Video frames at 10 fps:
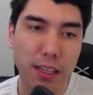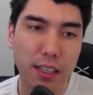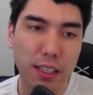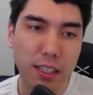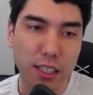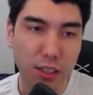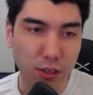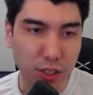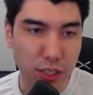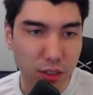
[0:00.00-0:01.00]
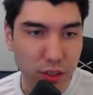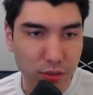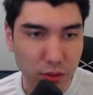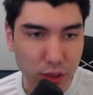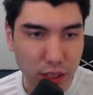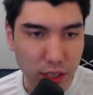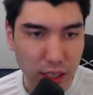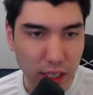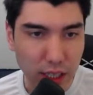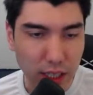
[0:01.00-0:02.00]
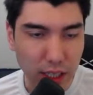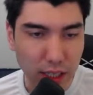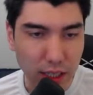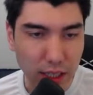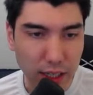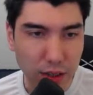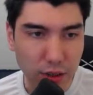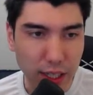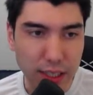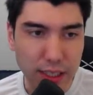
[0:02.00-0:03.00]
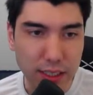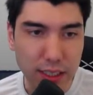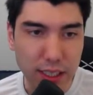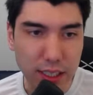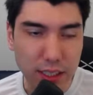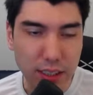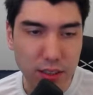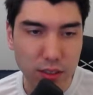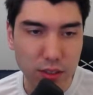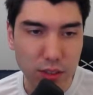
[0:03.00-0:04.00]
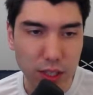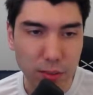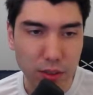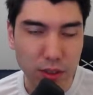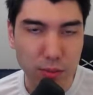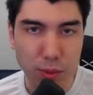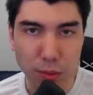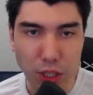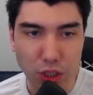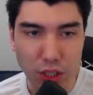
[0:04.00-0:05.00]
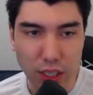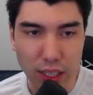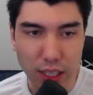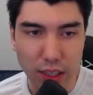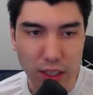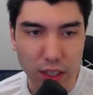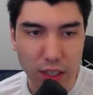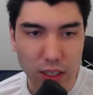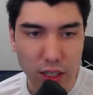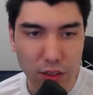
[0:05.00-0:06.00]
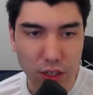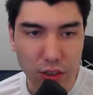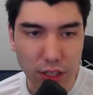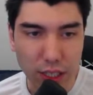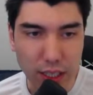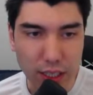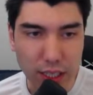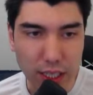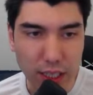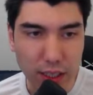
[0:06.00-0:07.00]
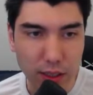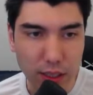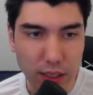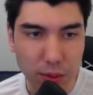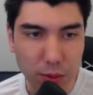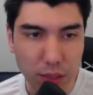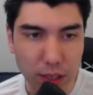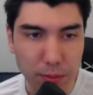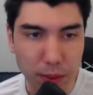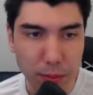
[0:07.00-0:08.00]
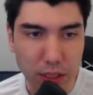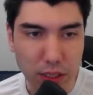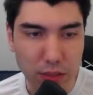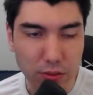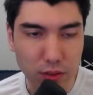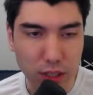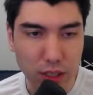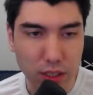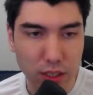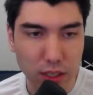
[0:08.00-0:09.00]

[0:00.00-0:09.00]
He goes here, reinforcing the knight, and I go knight c6, trying to put some more pressure on the knight. Not really threatening to take because I will get my pieces forked.